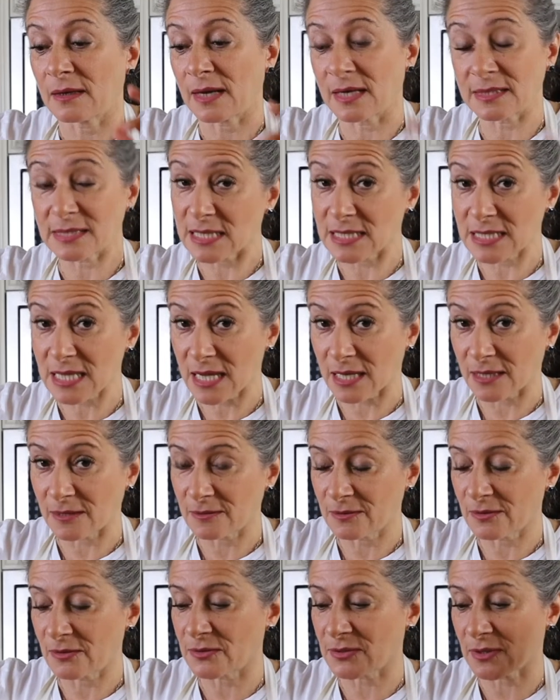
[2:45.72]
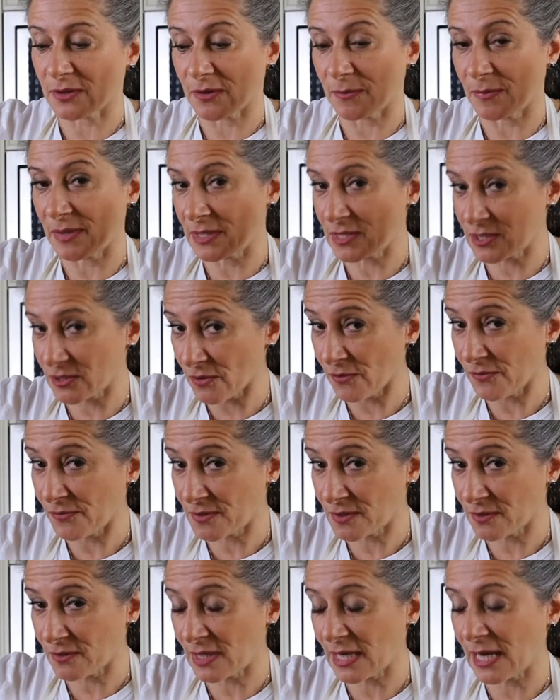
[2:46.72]
As I said, it's got to be
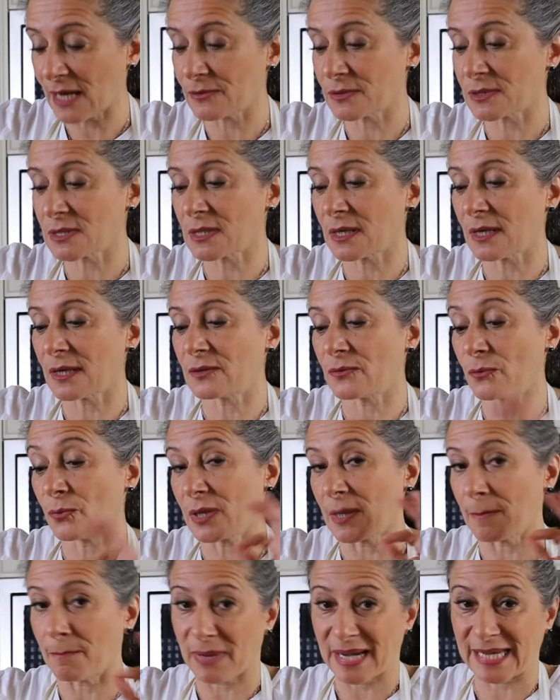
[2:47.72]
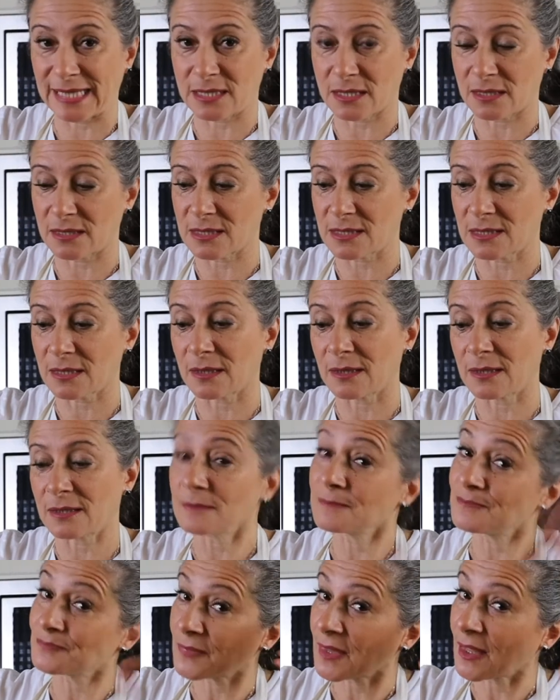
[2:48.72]
soft on the outside with a bite inside,
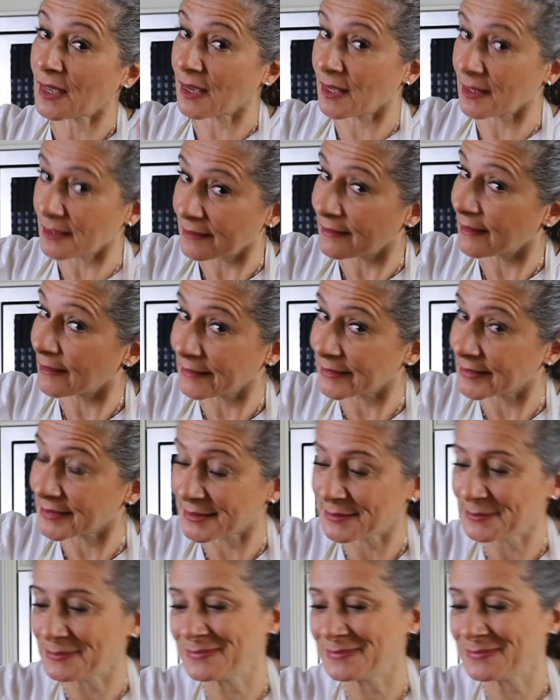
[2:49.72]
al dente.